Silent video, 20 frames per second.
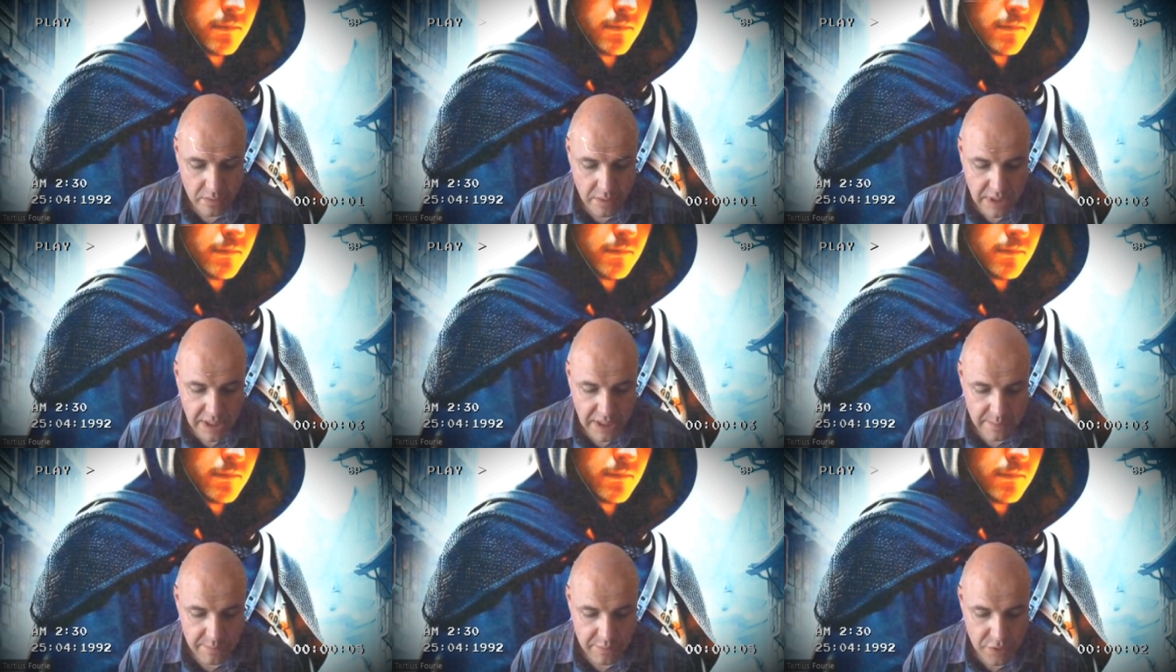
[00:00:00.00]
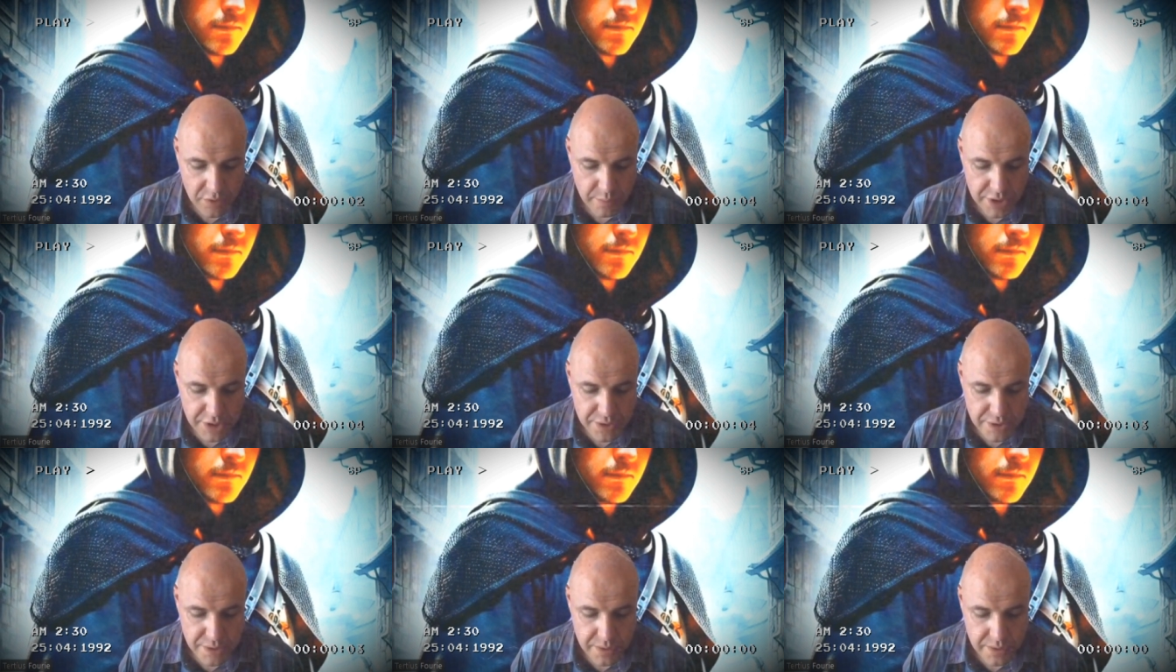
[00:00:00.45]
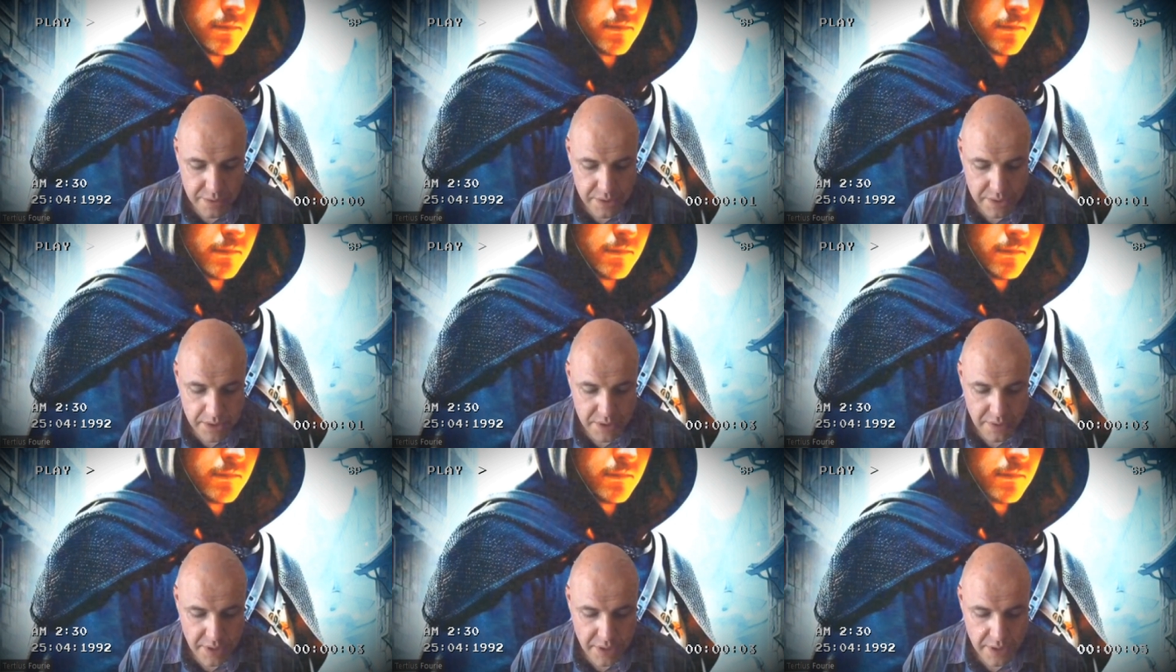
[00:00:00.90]
who claim to be
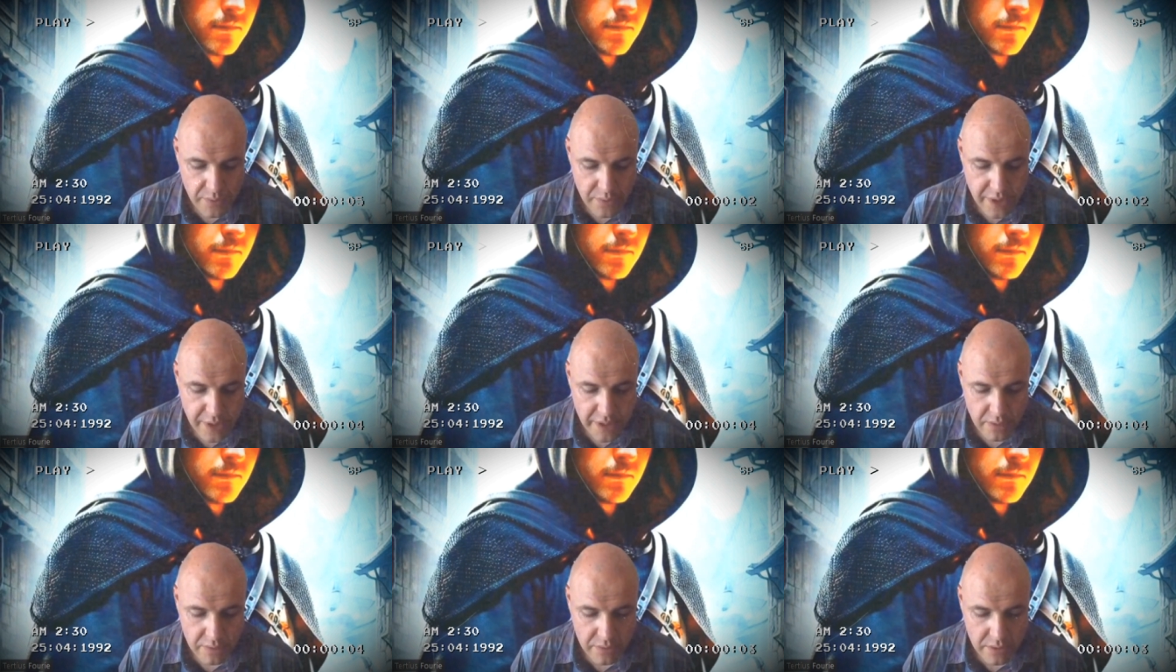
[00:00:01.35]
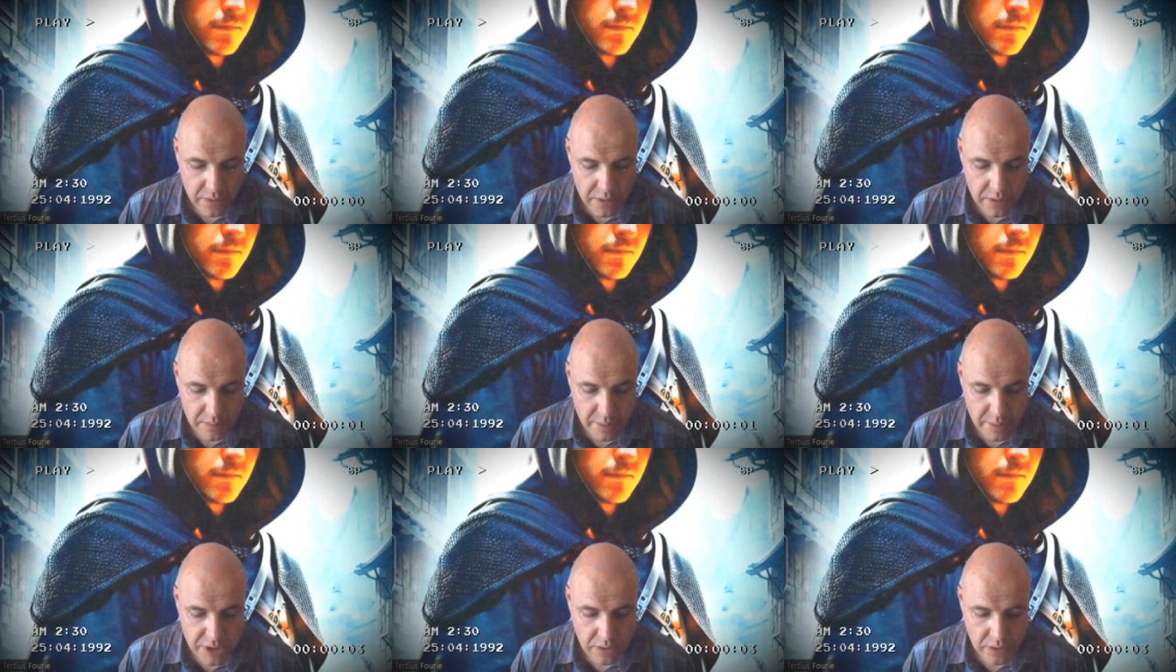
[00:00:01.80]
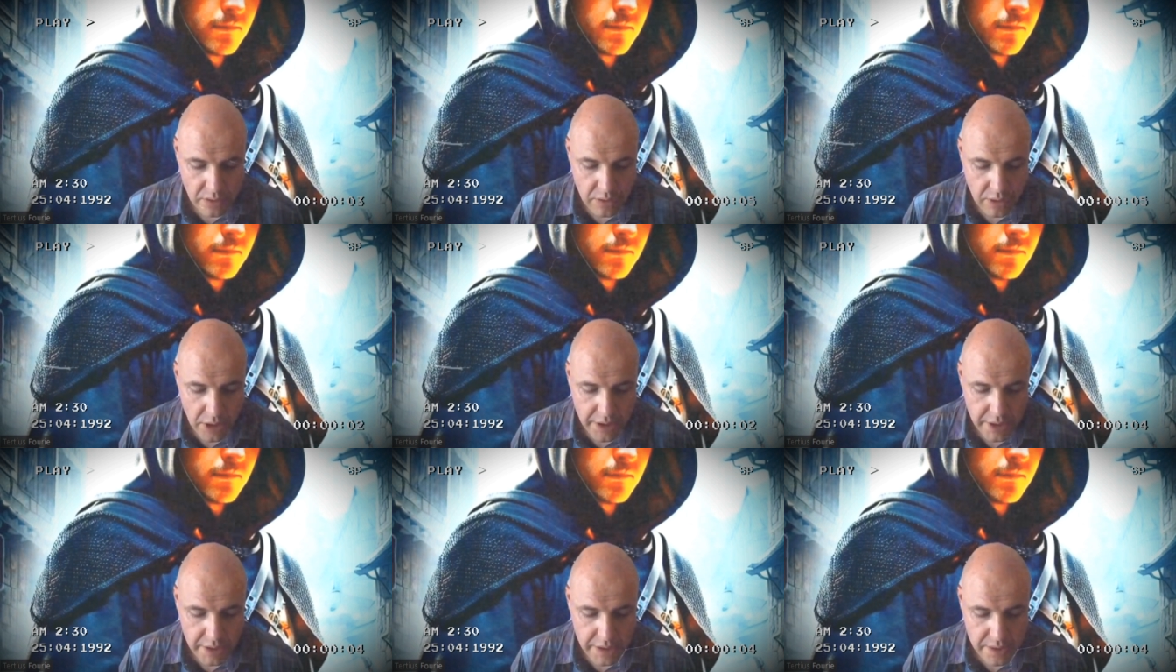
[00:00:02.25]
Jews, though they are not, but
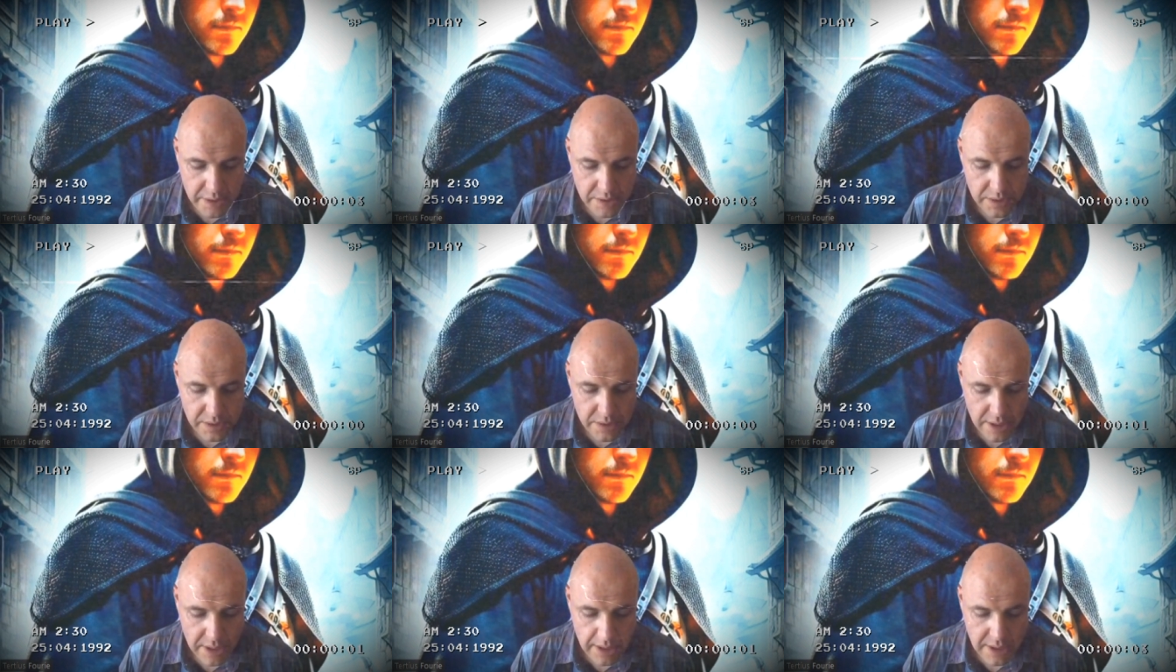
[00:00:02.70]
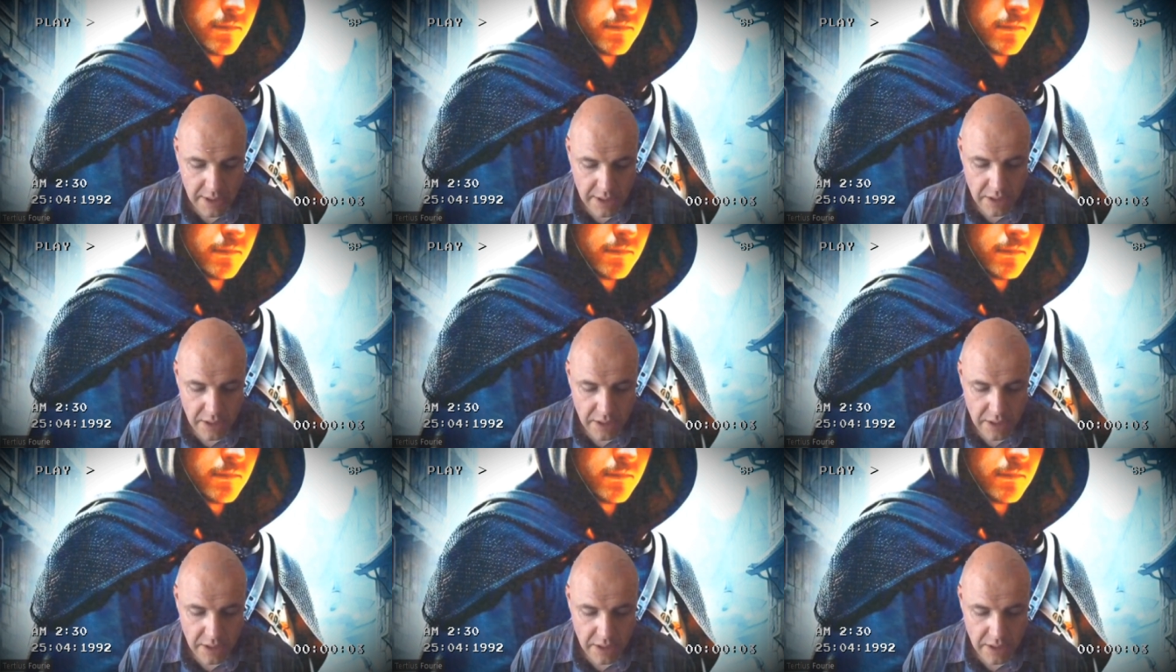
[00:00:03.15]
are liars.